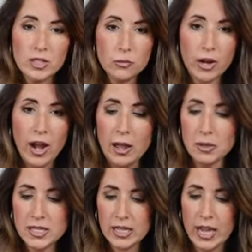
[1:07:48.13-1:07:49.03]
we are
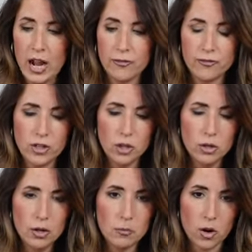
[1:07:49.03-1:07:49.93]
able to get a
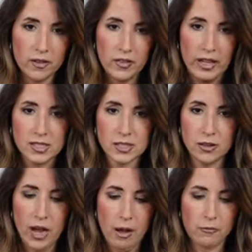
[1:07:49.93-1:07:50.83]
few more of these
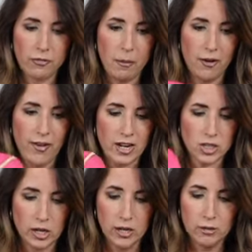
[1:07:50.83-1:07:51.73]
um, from our factory